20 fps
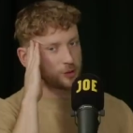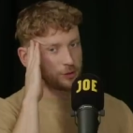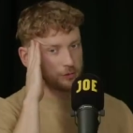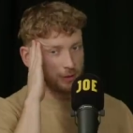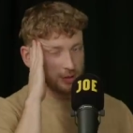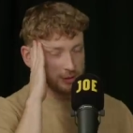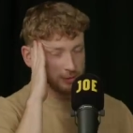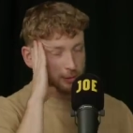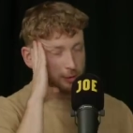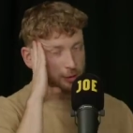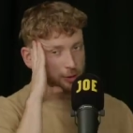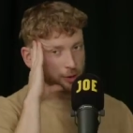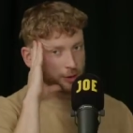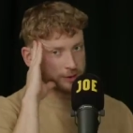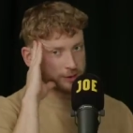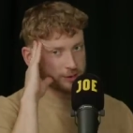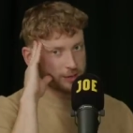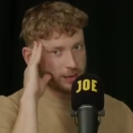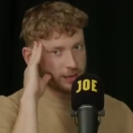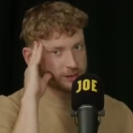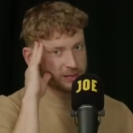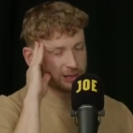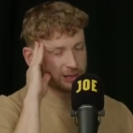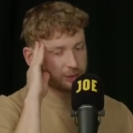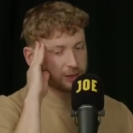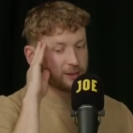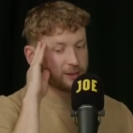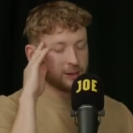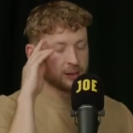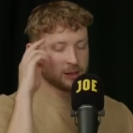so that's why we're not going into detail
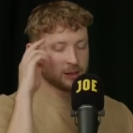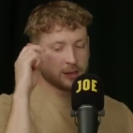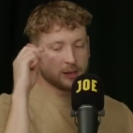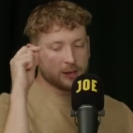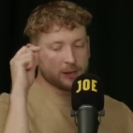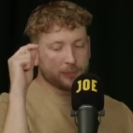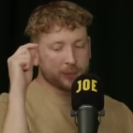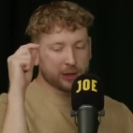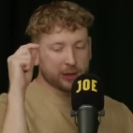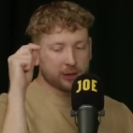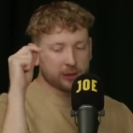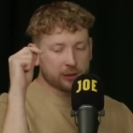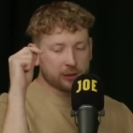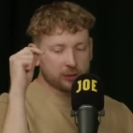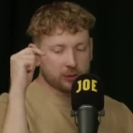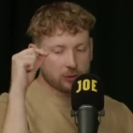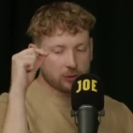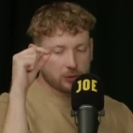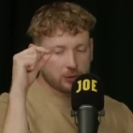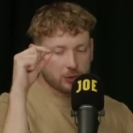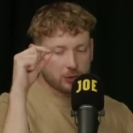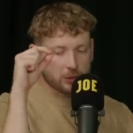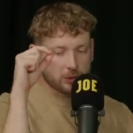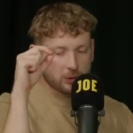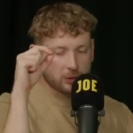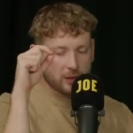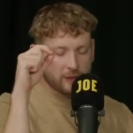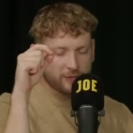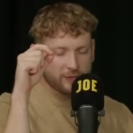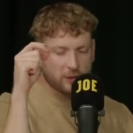on it. But
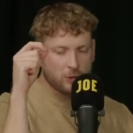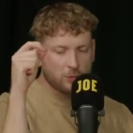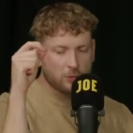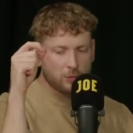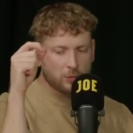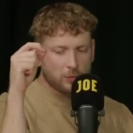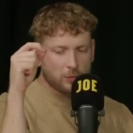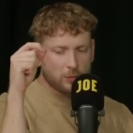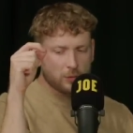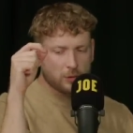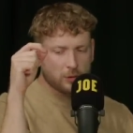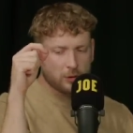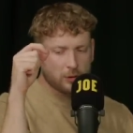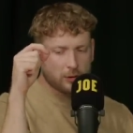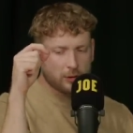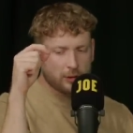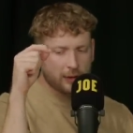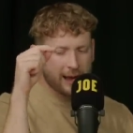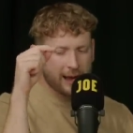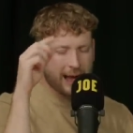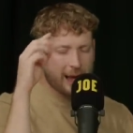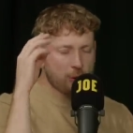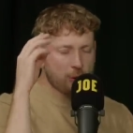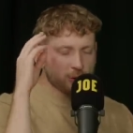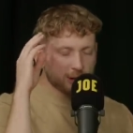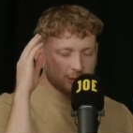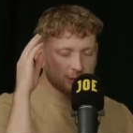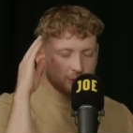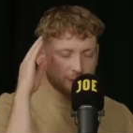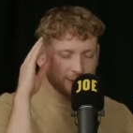if you, how
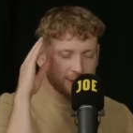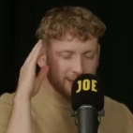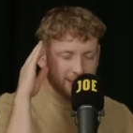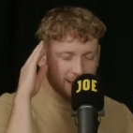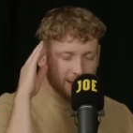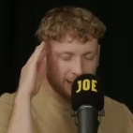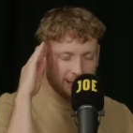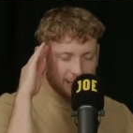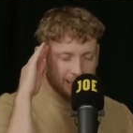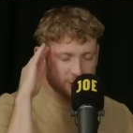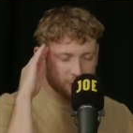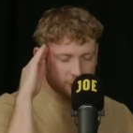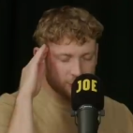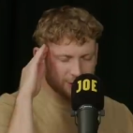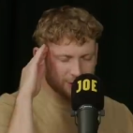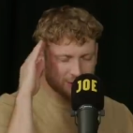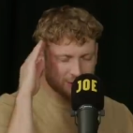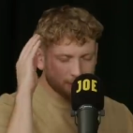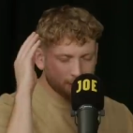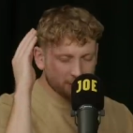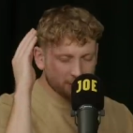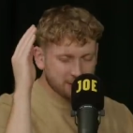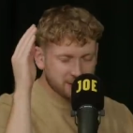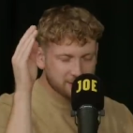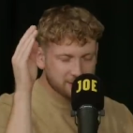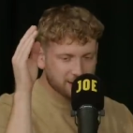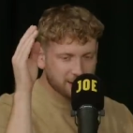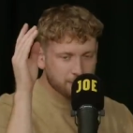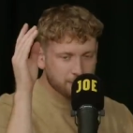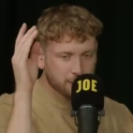can you be a Liz Truss
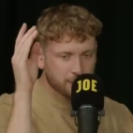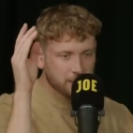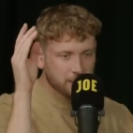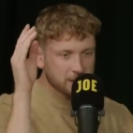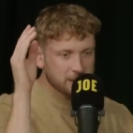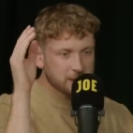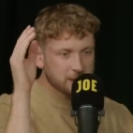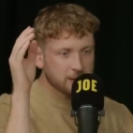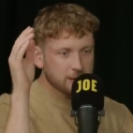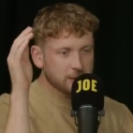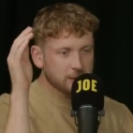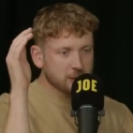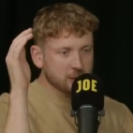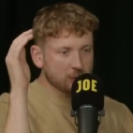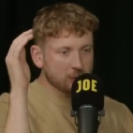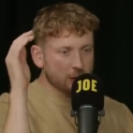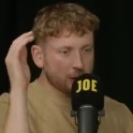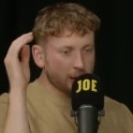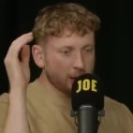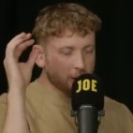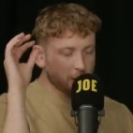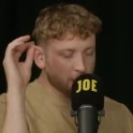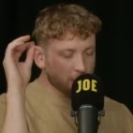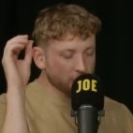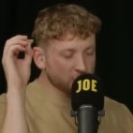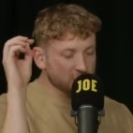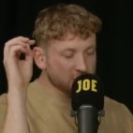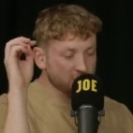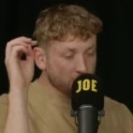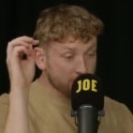sympathetic MP? And I
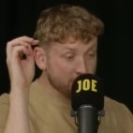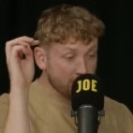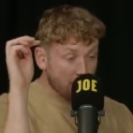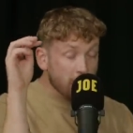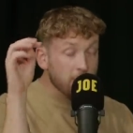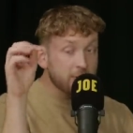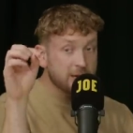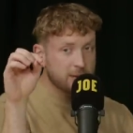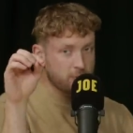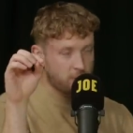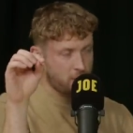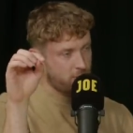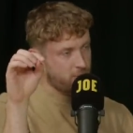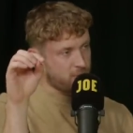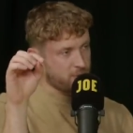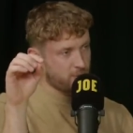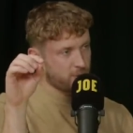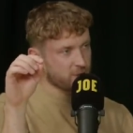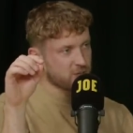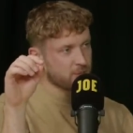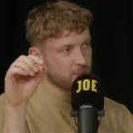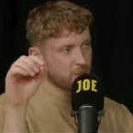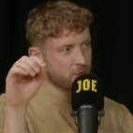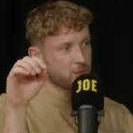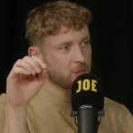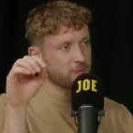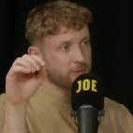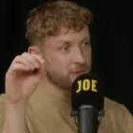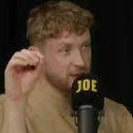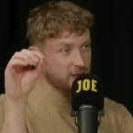know she's not the only one
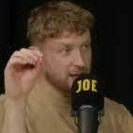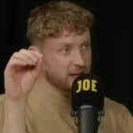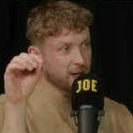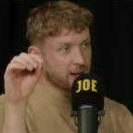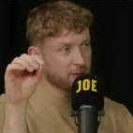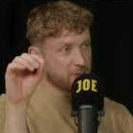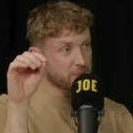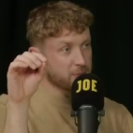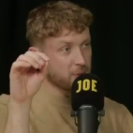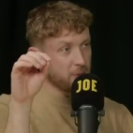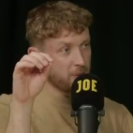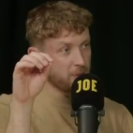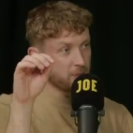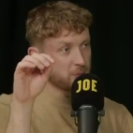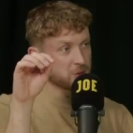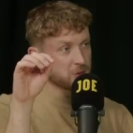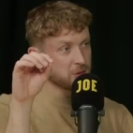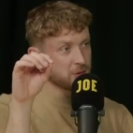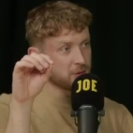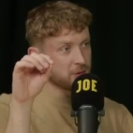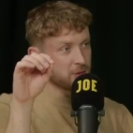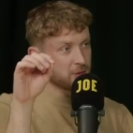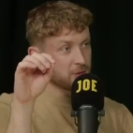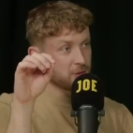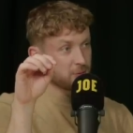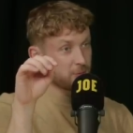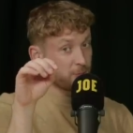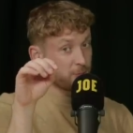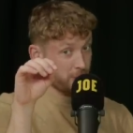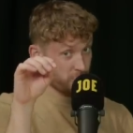responsible for their current problems,
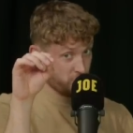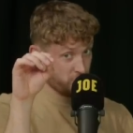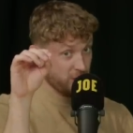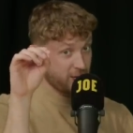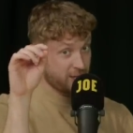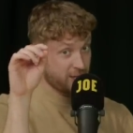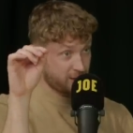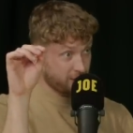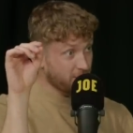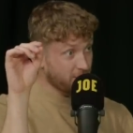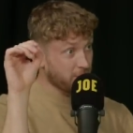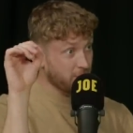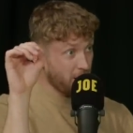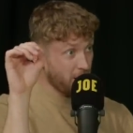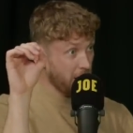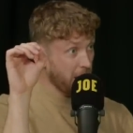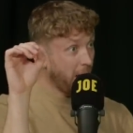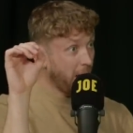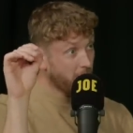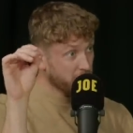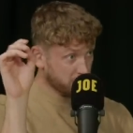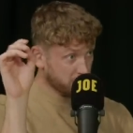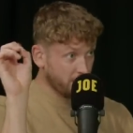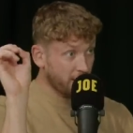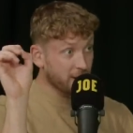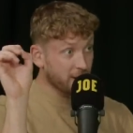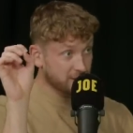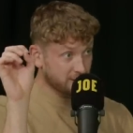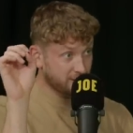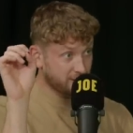but she is a large
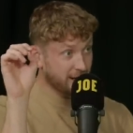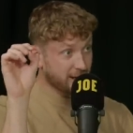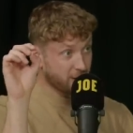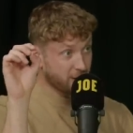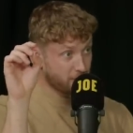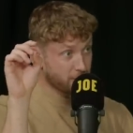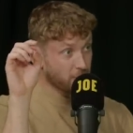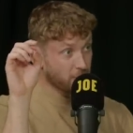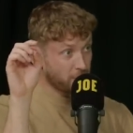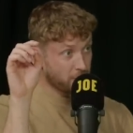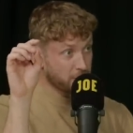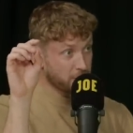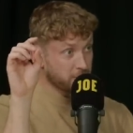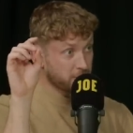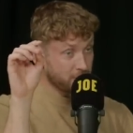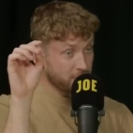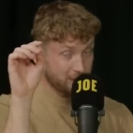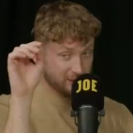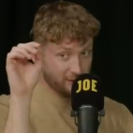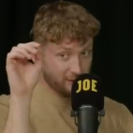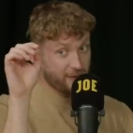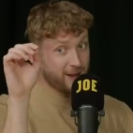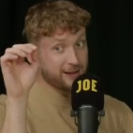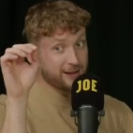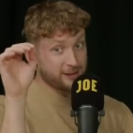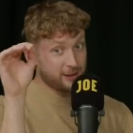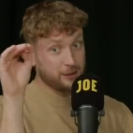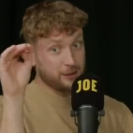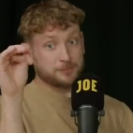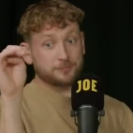part of their current problem. There's the
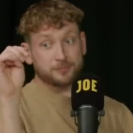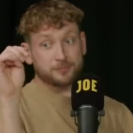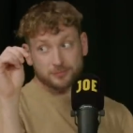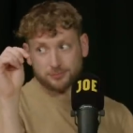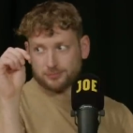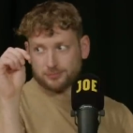fact that